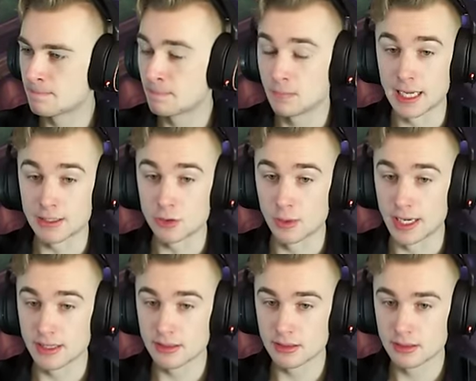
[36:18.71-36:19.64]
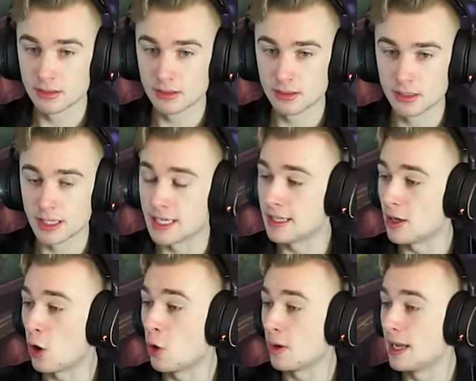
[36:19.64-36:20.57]
That's a waste. He
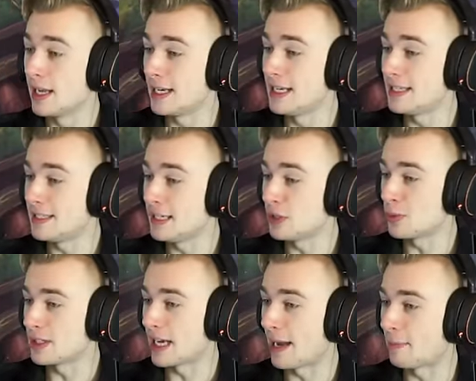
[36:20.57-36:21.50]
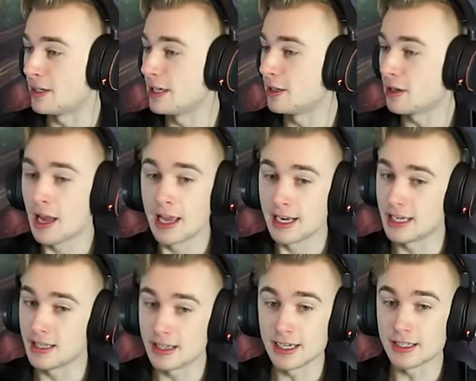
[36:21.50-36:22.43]
oh, he sees what's happening here.
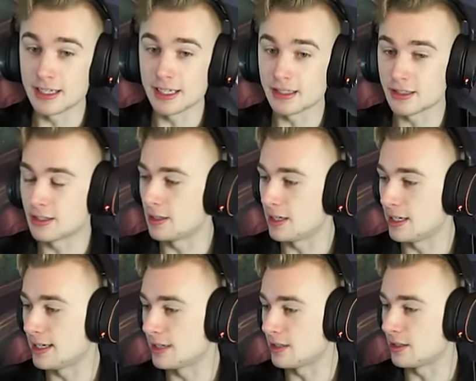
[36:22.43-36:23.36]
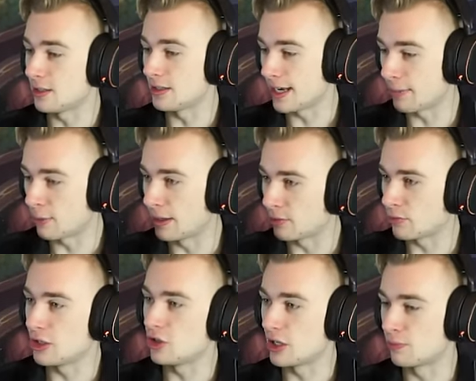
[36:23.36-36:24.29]
He thinks he gets to he gets to disable my
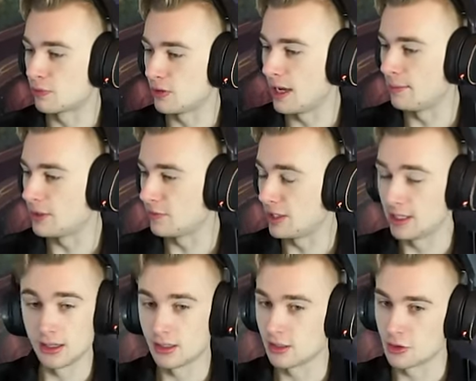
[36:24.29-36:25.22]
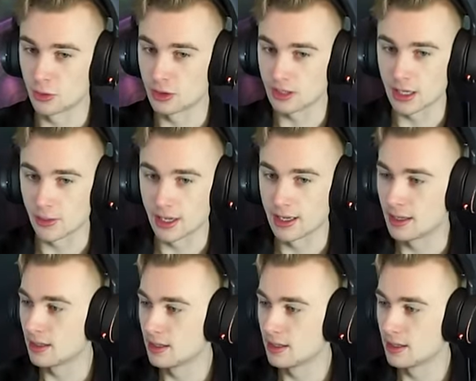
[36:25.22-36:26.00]
regen preemptively. It doesn't work that way.